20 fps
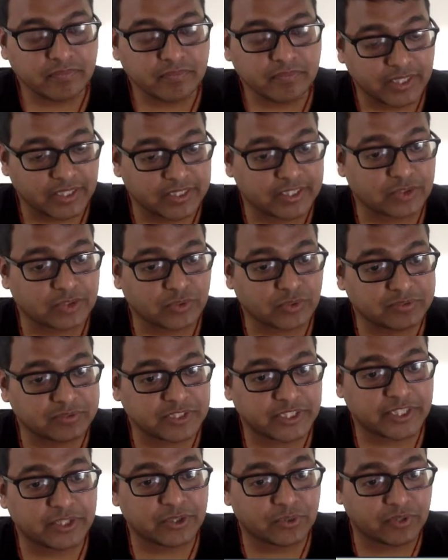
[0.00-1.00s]
and that's what I'm
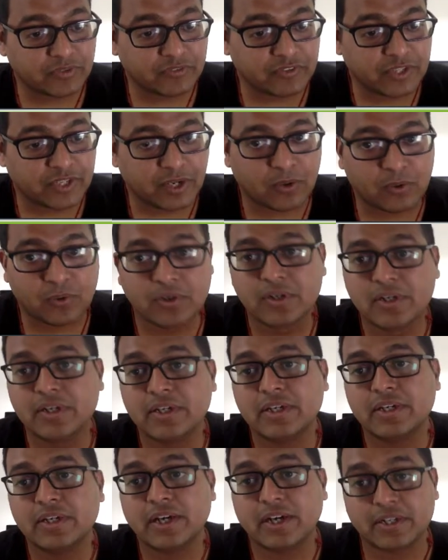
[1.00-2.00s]
sticking to even now.
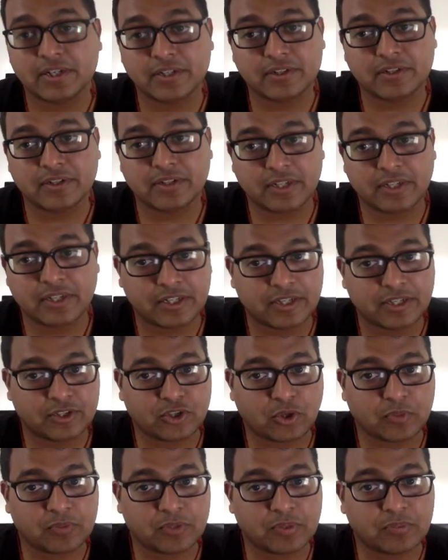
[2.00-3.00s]
And a, a, a
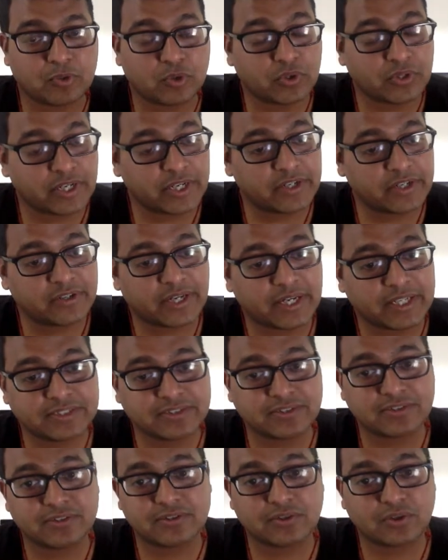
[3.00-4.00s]
top crypto trader
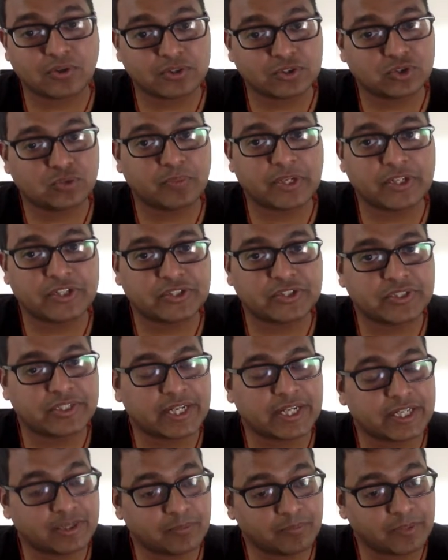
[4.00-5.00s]
has also mentioned
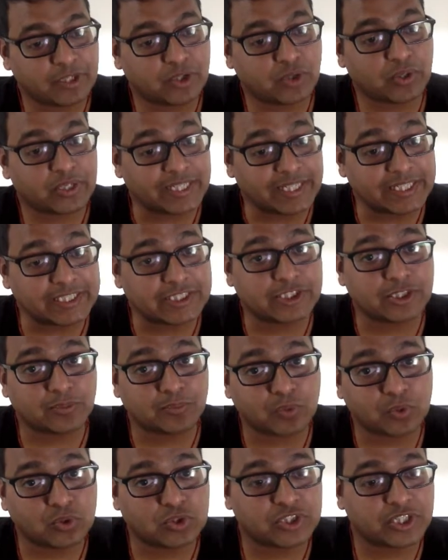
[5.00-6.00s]
that Bitcoin is
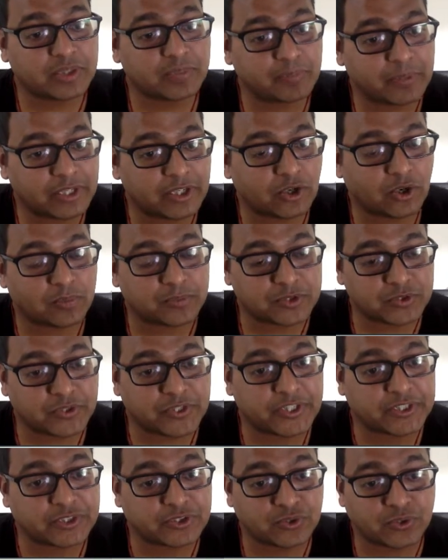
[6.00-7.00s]
approaching peak
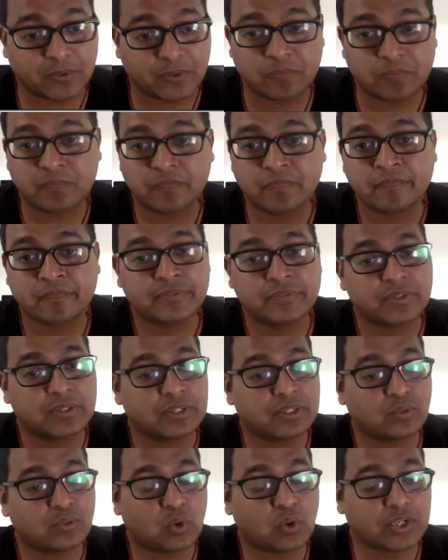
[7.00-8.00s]
opportunity zone.
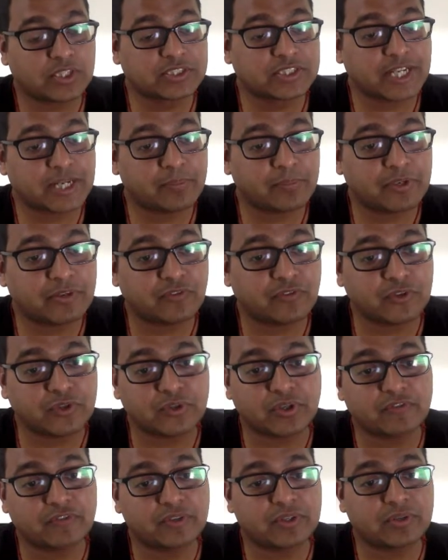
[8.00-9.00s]
What does that mean for you?
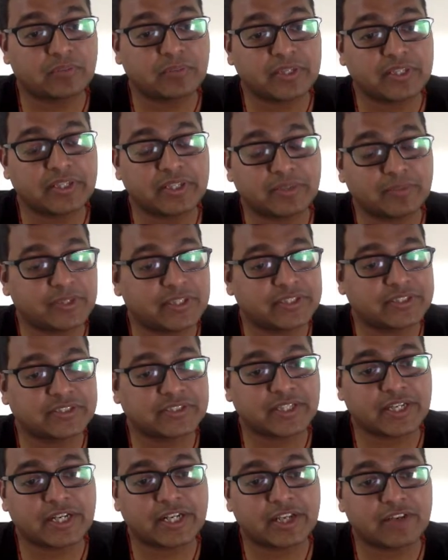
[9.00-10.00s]
If it mean it means
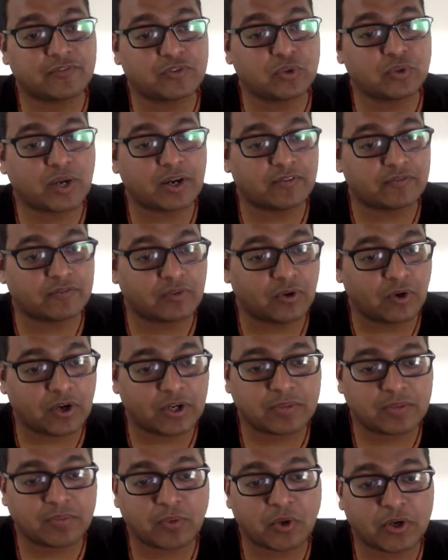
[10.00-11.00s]
that if you have
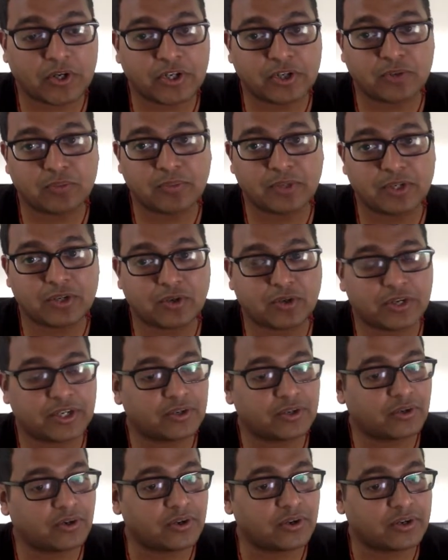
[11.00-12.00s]
not bought into
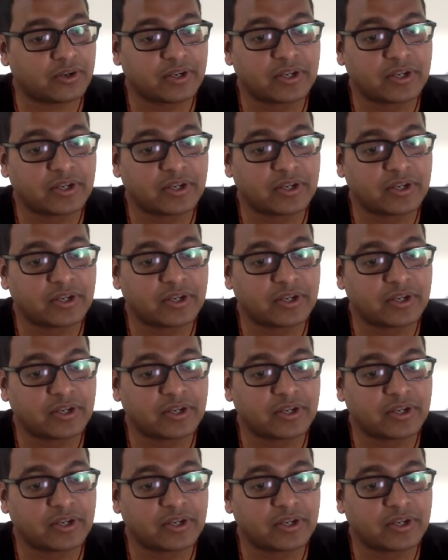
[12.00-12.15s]
Bitcoin, or